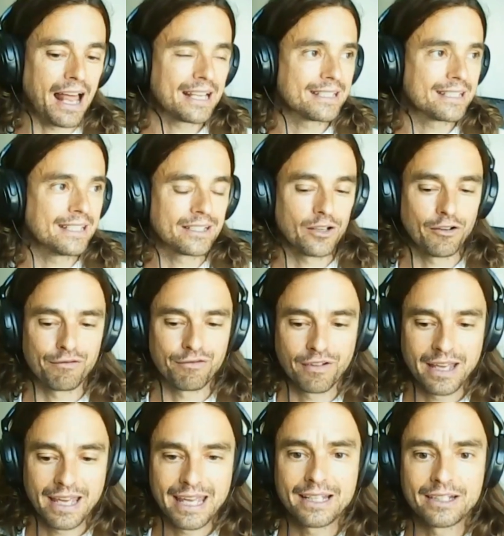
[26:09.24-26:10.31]
fallacies of
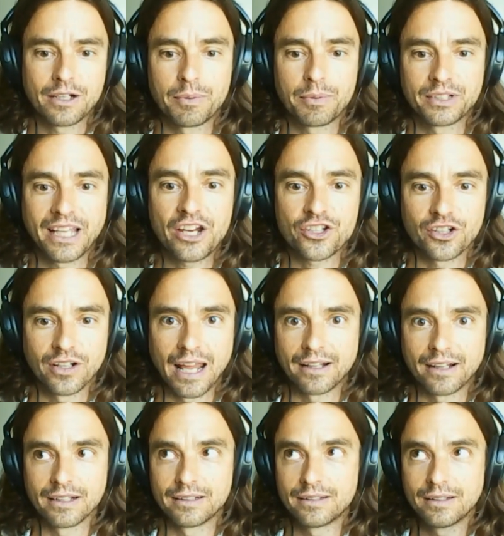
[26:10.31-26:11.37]
interpretation,
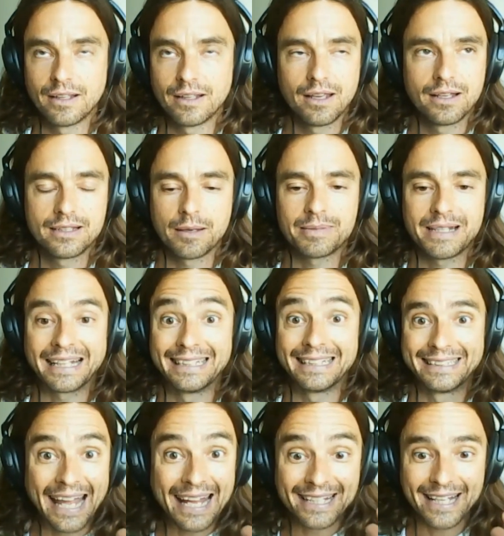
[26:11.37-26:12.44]
like that seems like
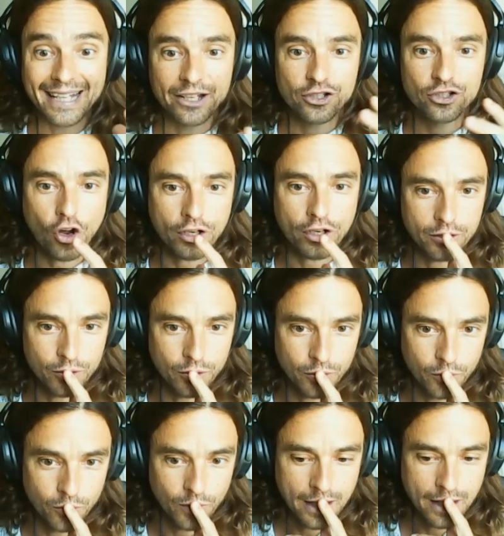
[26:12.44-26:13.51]
the data is talking to
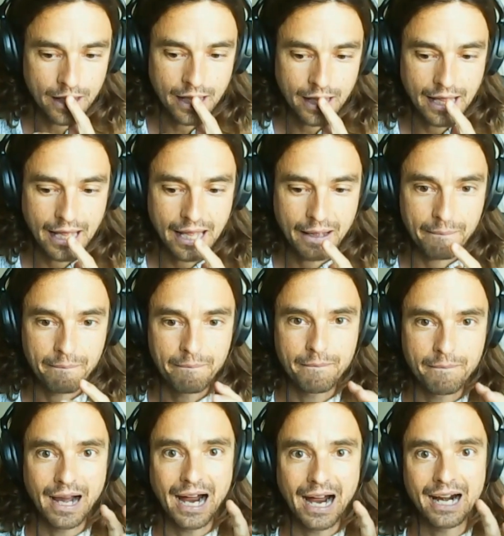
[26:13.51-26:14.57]
you,
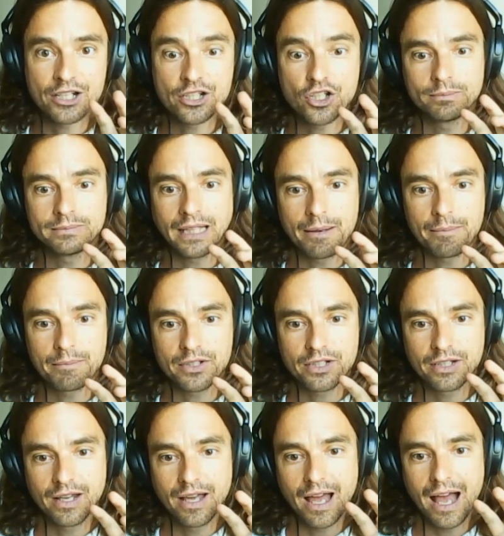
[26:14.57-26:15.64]
are
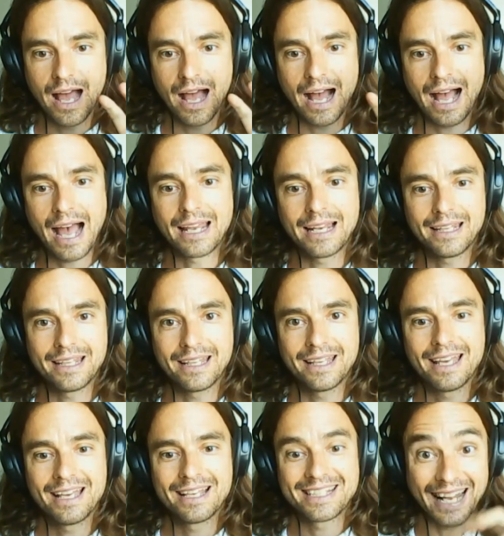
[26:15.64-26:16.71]
sometimes
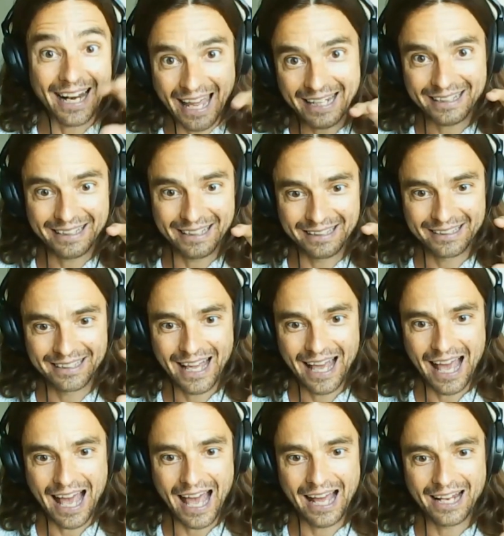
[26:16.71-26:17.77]
highly selected.
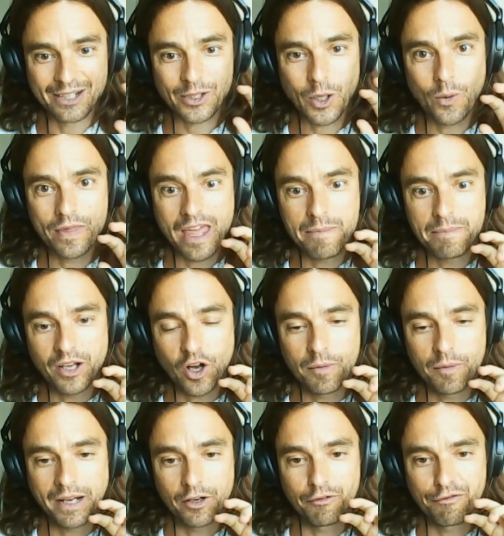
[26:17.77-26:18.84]
And so they
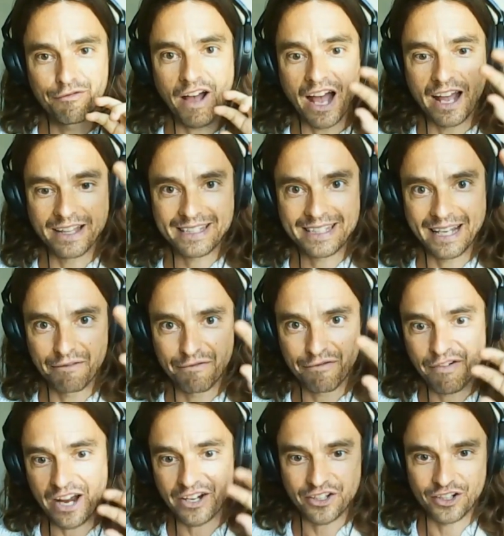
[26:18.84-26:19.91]
become kind of fads and
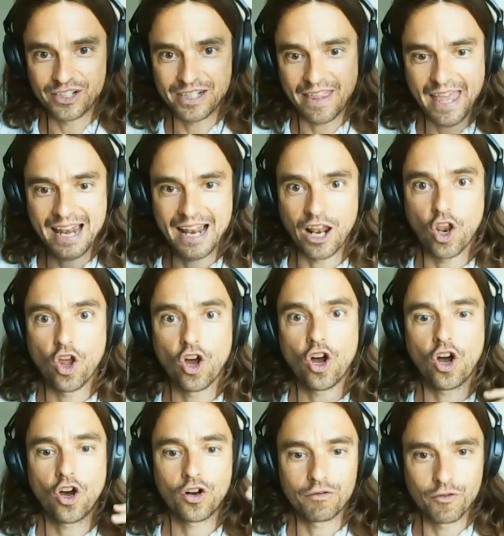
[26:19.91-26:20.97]
fashions, and then a
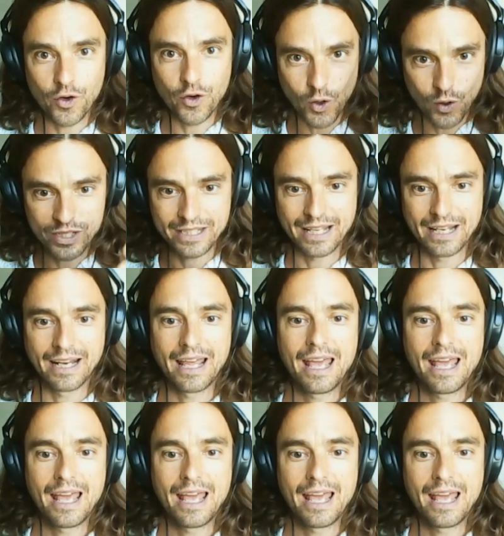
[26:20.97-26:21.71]
lot of noise. And